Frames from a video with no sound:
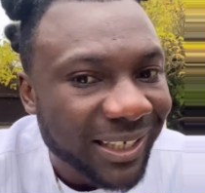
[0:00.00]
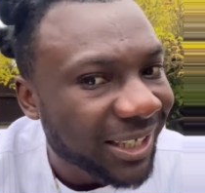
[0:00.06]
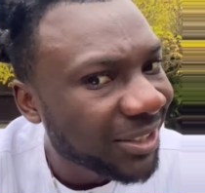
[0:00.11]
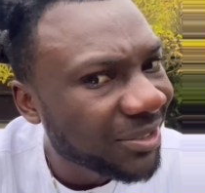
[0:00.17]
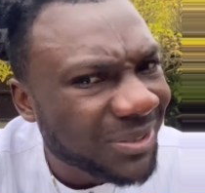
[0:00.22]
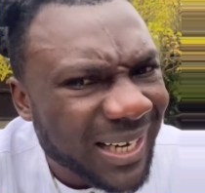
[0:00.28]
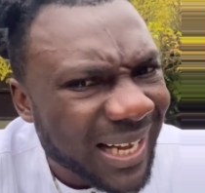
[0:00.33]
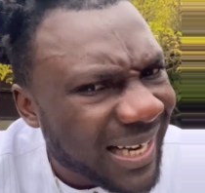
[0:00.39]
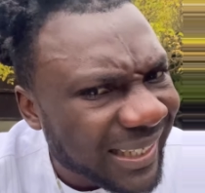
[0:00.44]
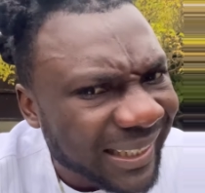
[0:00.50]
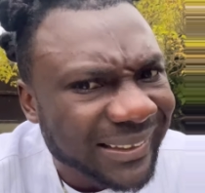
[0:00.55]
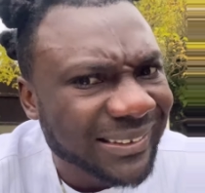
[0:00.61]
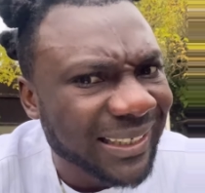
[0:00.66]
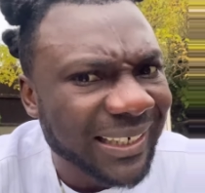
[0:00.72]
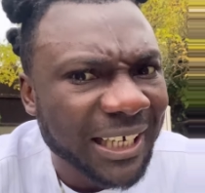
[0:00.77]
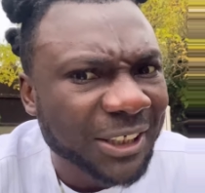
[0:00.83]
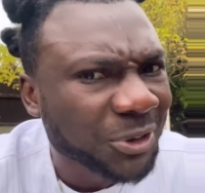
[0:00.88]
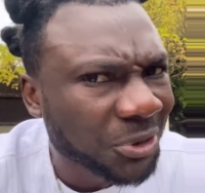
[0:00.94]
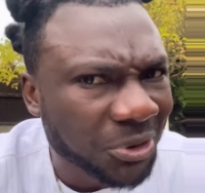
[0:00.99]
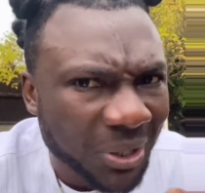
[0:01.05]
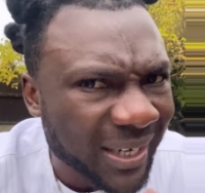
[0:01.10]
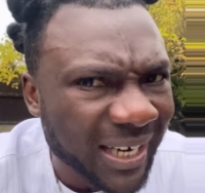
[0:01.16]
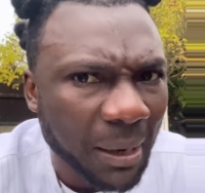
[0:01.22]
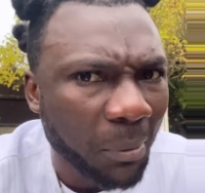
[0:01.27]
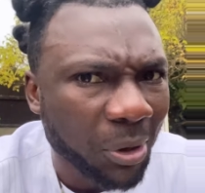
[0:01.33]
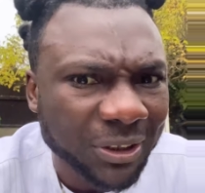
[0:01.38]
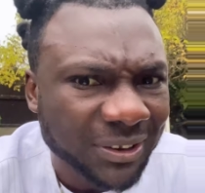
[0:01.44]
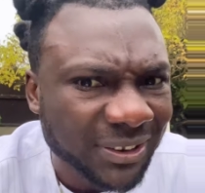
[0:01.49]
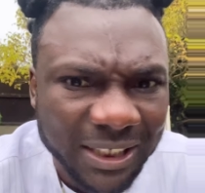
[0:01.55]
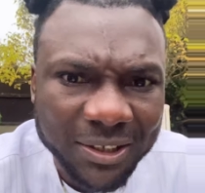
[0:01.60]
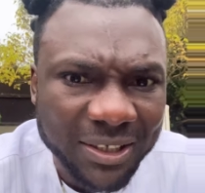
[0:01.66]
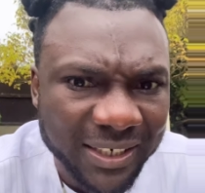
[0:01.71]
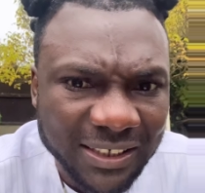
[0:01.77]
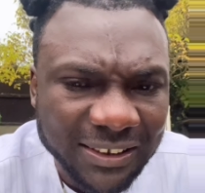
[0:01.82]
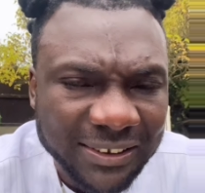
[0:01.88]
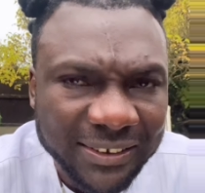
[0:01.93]
You dey Niger and you don't get money, you say
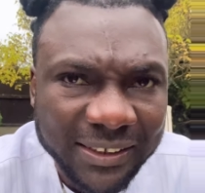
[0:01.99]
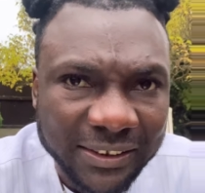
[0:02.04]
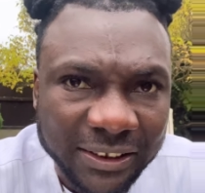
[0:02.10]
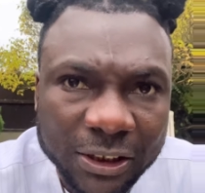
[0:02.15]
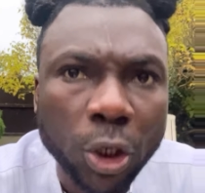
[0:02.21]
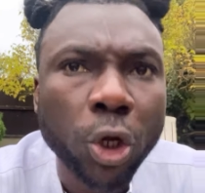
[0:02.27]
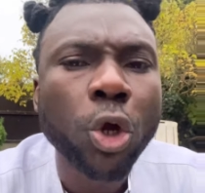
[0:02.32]
you dey stressed.